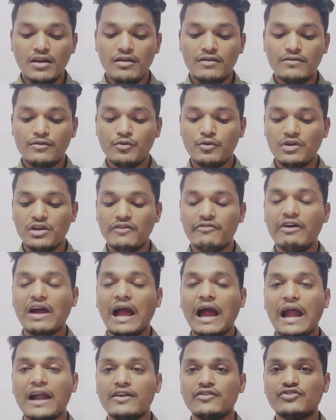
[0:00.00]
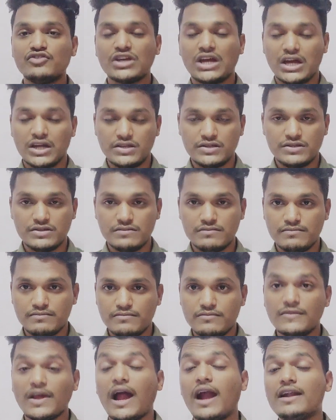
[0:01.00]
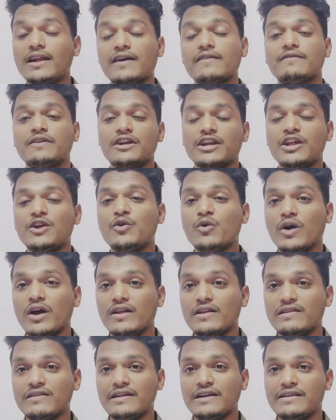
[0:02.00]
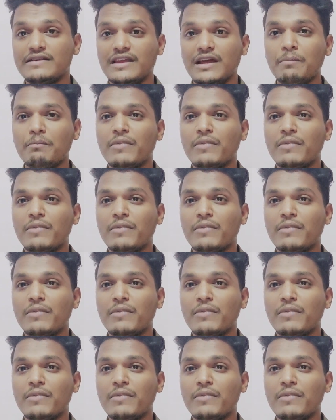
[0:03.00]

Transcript: So if I had a chance, I'll definitely go and sit there,